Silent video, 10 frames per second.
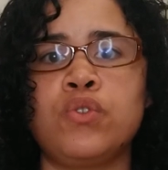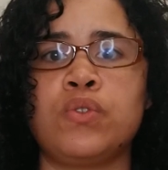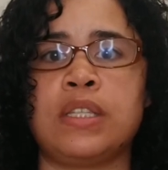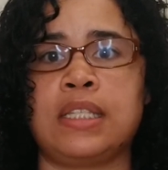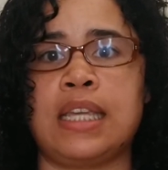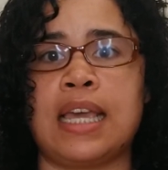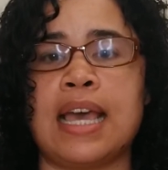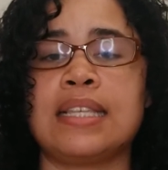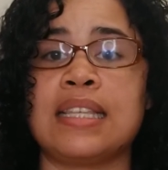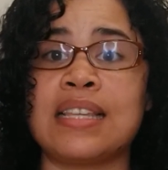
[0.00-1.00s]
choose to see
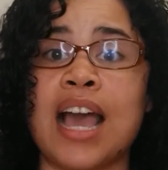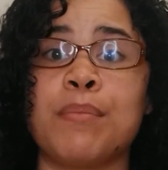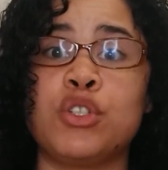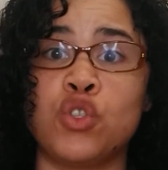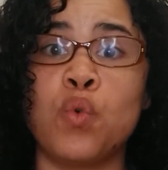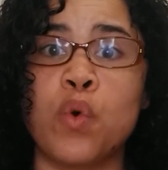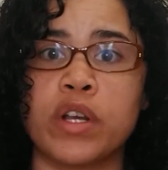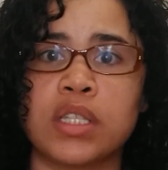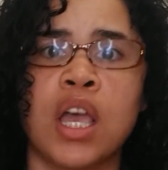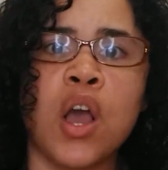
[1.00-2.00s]
it as the time is
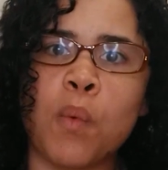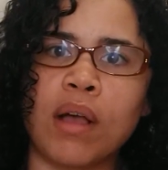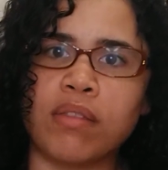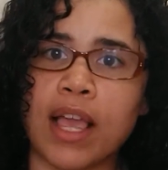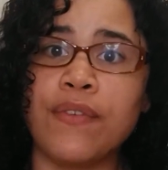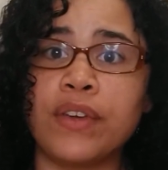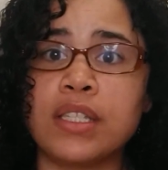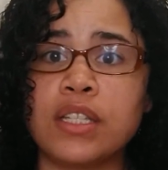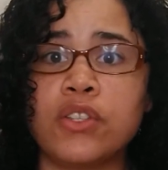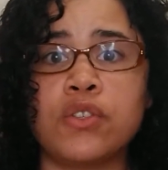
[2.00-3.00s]
yours. While life
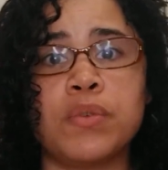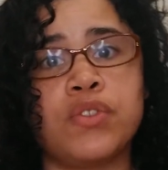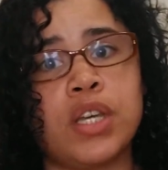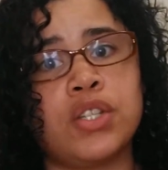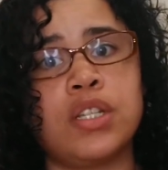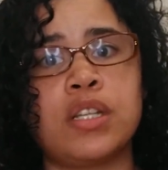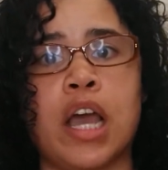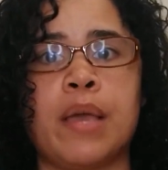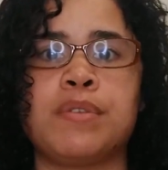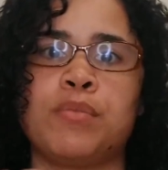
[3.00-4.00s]
continues with changing
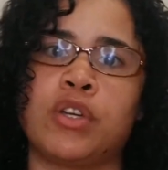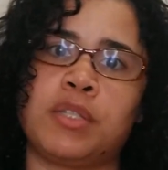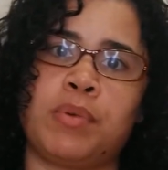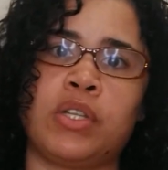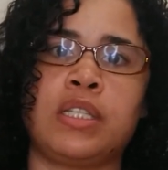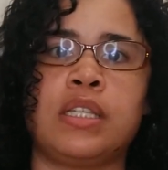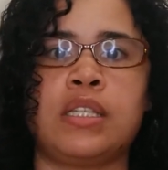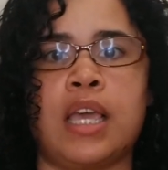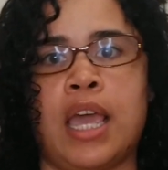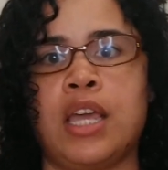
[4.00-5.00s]
times, more
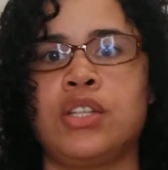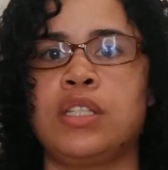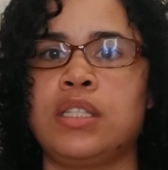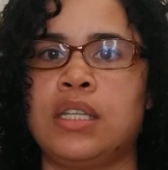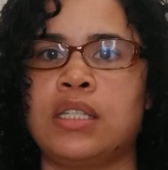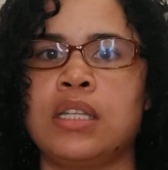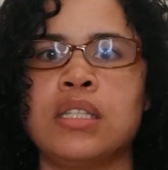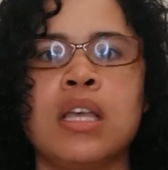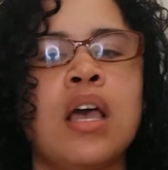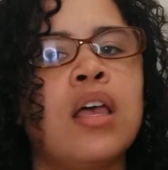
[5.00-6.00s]
experiences, age, and
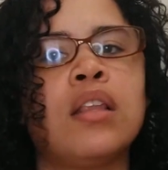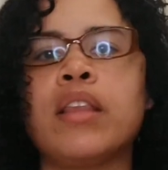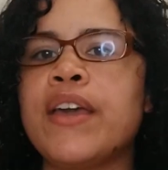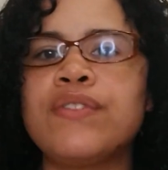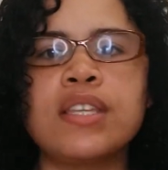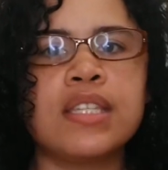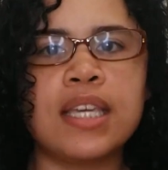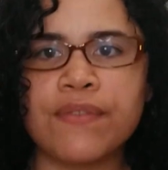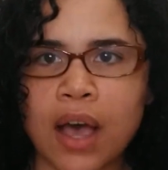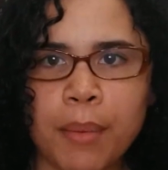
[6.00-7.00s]
seasons, life doesn't
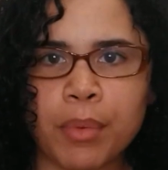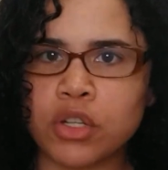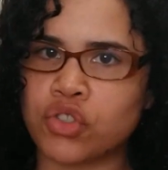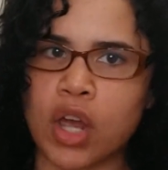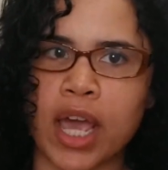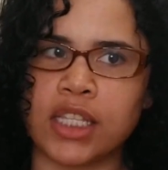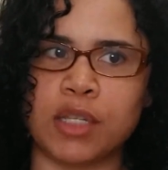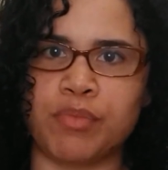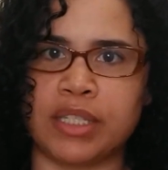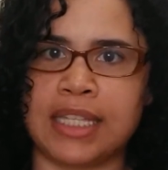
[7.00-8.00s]
give up on trying
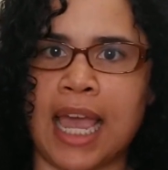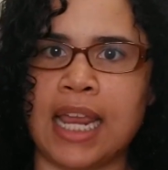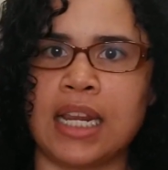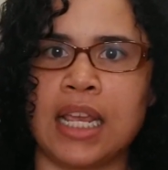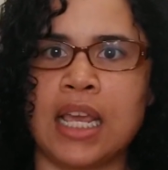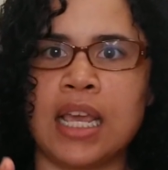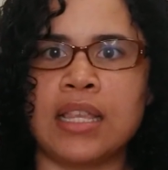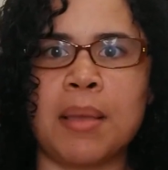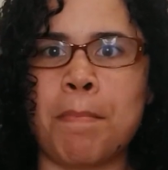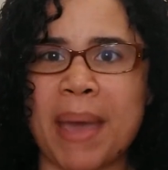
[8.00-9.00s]
to present
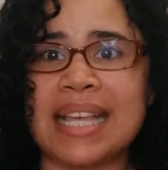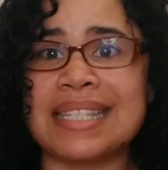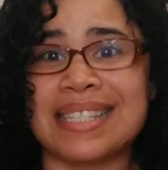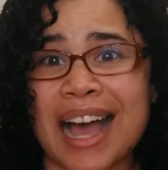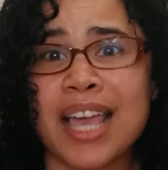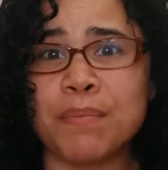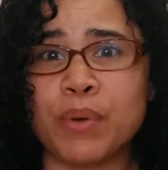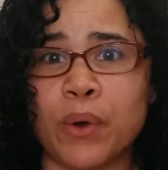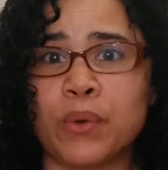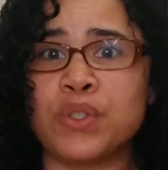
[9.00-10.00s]
the best
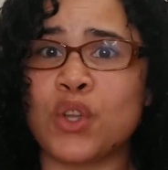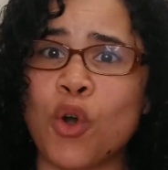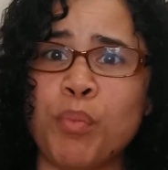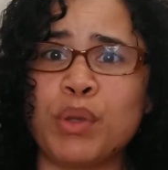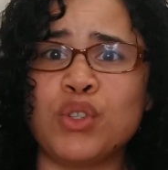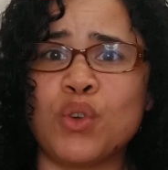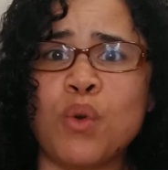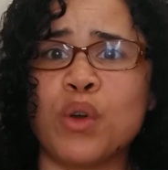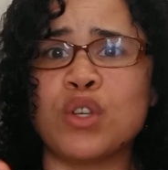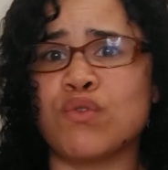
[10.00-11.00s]
signposts, open
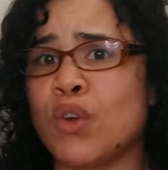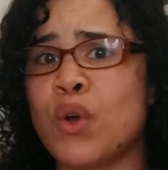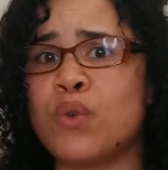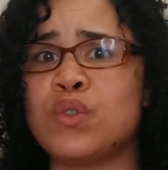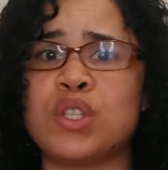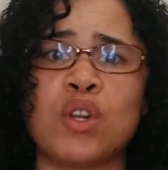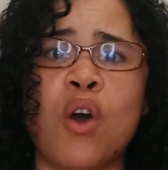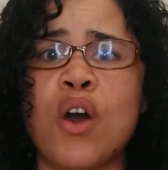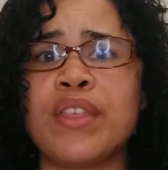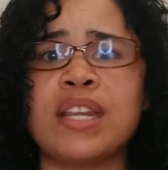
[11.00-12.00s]
doors, roads, and
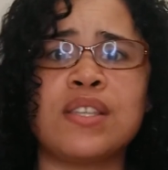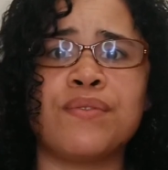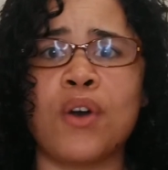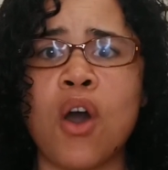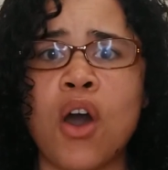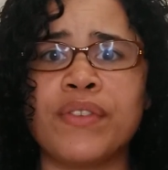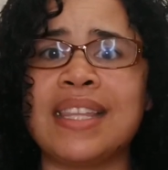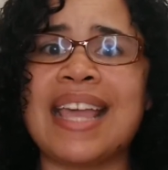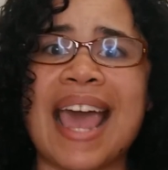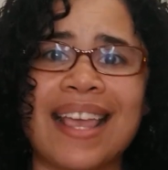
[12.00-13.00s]
all that is involved
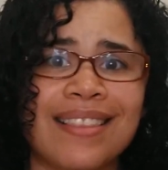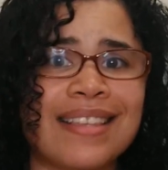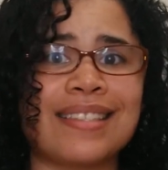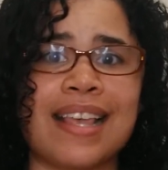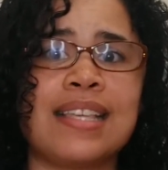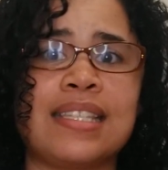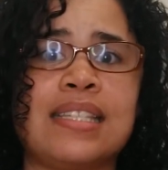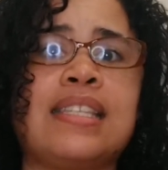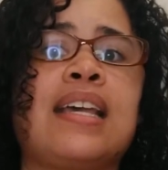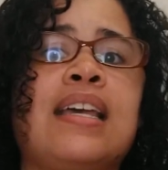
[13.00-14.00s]
in the endless
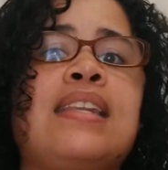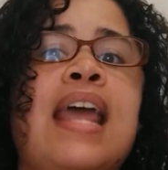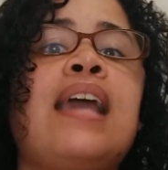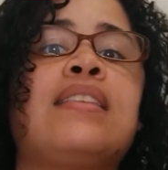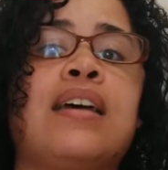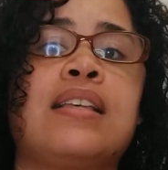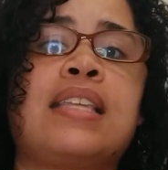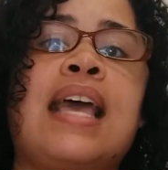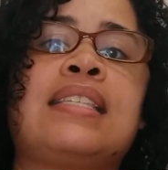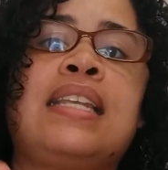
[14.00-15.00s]
lessons that connect
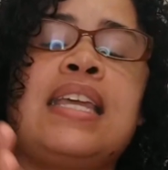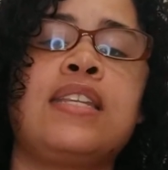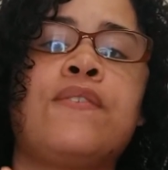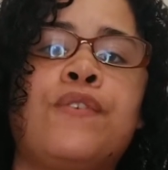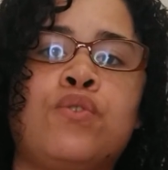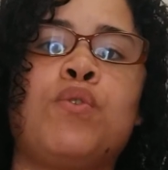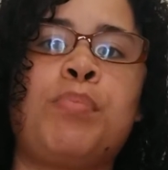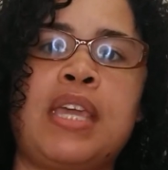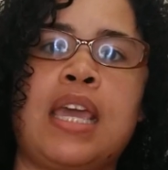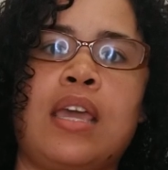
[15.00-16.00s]
us as an individual
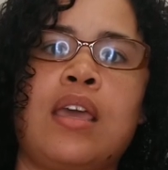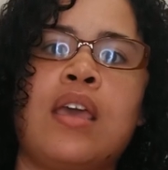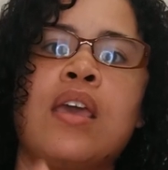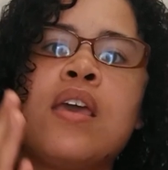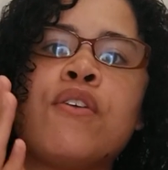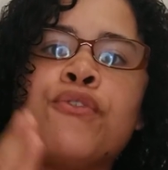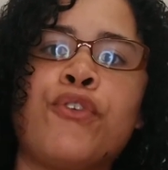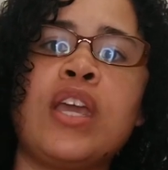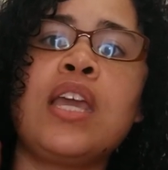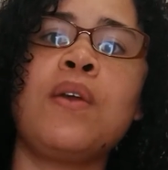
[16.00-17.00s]
being.
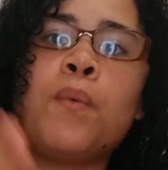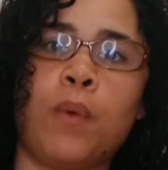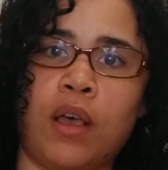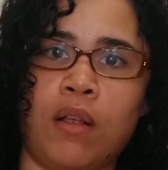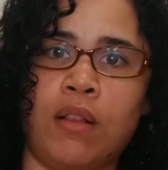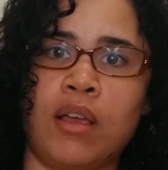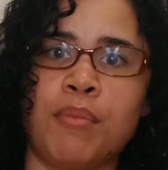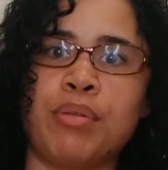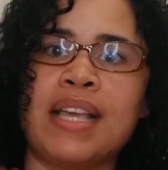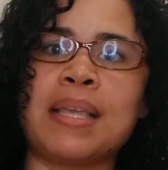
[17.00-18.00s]
Free will
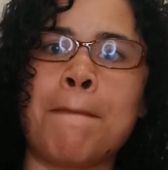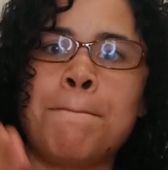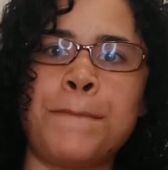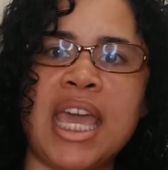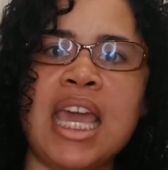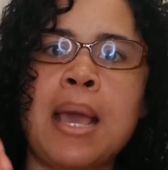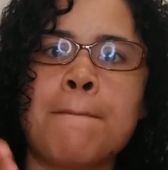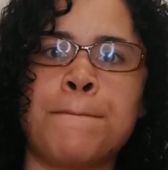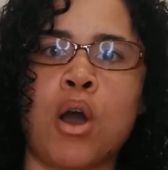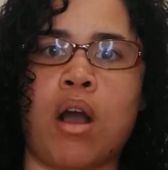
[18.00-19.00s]
plays a
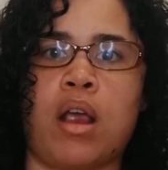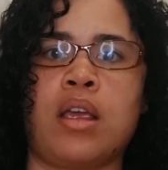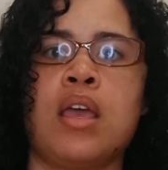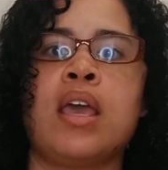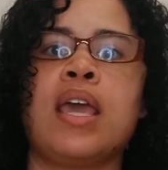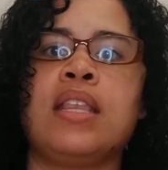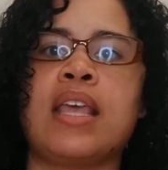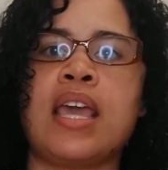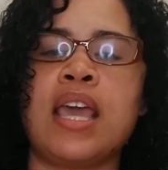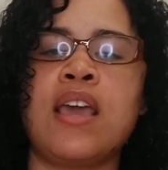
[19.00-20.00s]
big part in
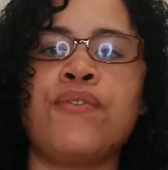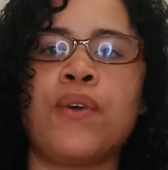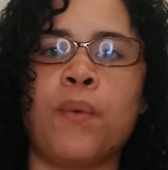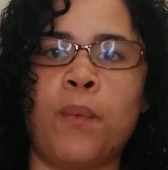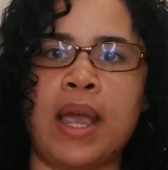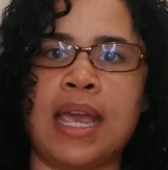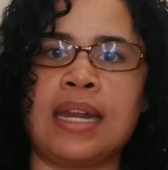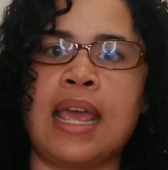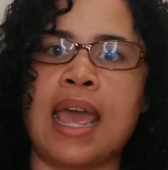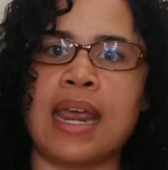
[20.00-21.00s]
the if,
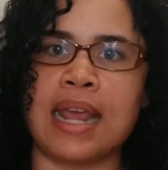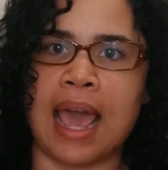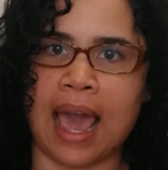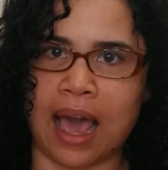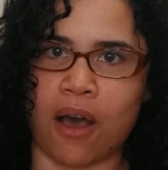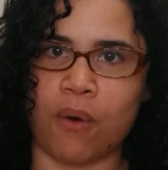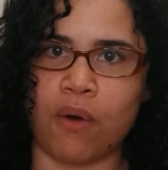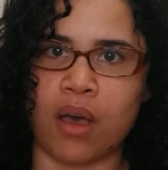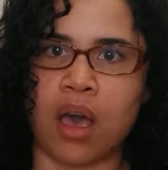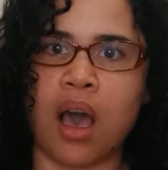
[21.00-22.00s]
when, and how
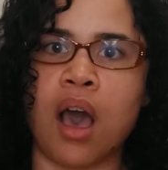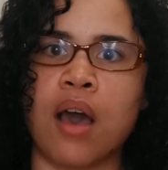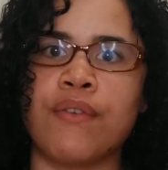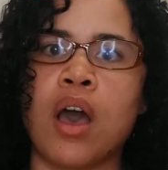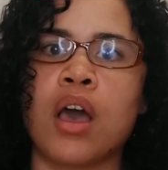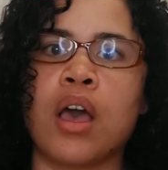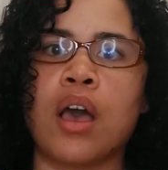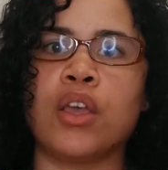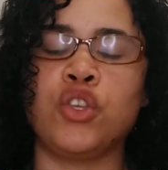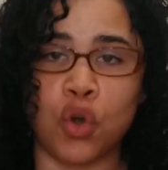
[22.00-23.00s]
of
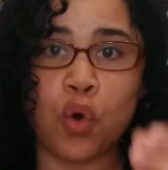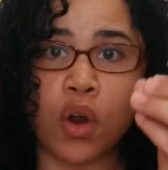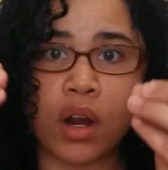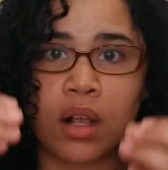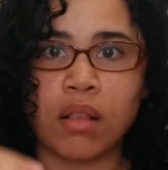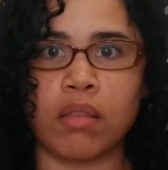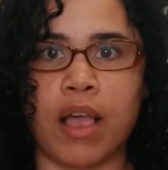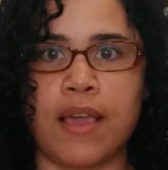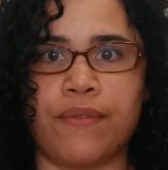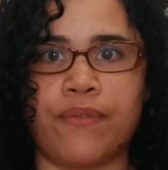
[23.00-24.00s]
your
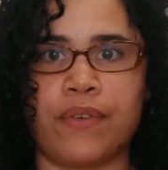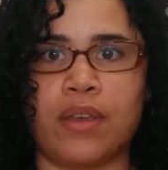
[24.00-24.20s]
life.